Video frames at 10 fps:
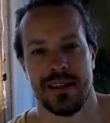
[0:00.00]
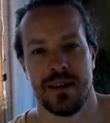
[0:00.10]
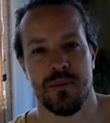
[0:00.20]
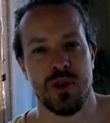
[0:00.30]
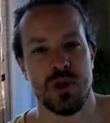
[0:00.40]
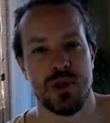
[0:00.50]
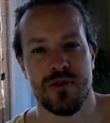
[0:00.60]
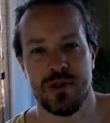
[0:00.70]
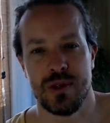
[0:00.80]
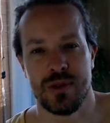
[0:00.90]
a
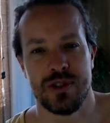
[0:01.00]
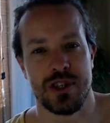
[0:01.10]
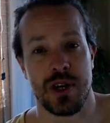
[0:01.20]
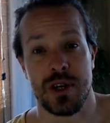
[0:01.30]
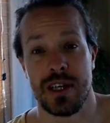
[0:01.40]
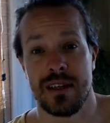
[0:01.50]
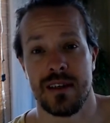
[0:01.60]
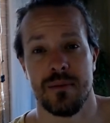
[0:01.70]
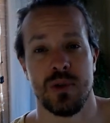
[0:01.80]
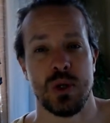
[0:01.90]
beautiful journey,
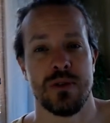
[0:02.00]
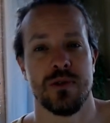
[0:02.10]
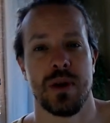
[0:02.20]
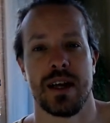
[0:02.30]
a beautiful